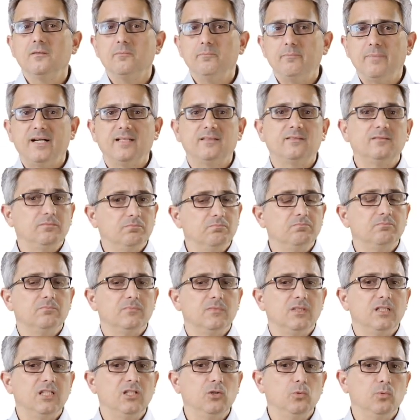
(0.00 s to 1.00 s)
but
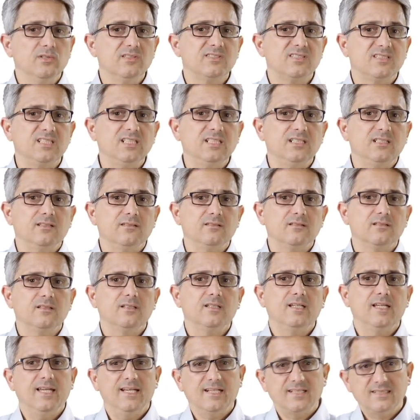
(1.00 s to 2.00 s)
he will see it
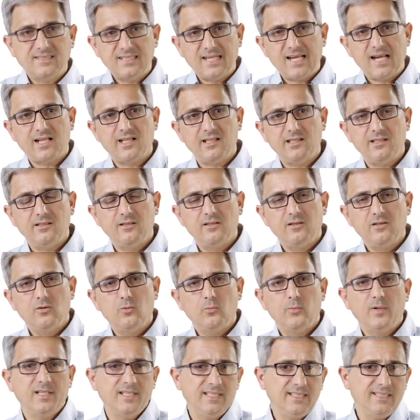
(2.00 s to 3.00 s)
exactly
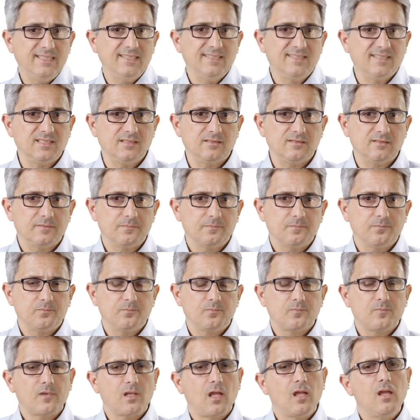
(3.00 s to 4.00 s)
when he needs it.
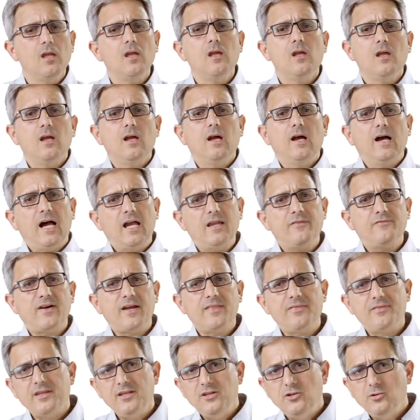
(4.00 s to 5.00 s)
I
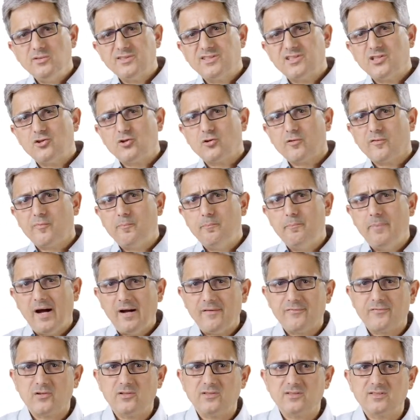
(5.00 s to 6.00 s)
find the usage of
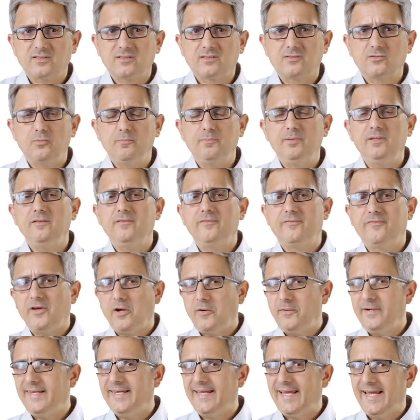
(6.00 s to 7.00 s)
buffers to be
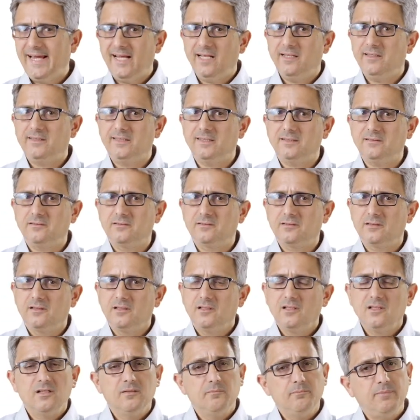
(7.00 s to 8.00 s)
very elegant
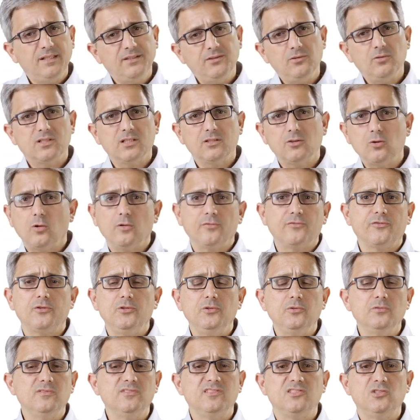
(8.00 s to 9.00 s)
but you can also
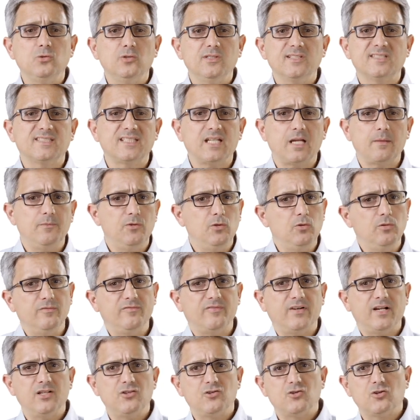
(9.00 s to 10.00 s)
use USM,
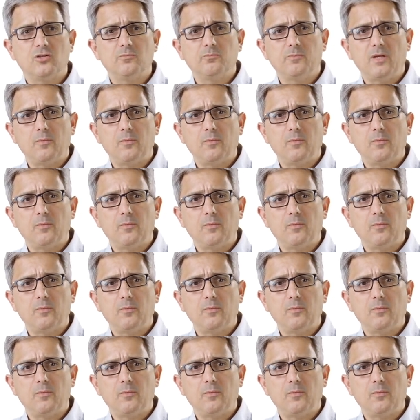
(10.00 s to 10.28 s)
Unified Shared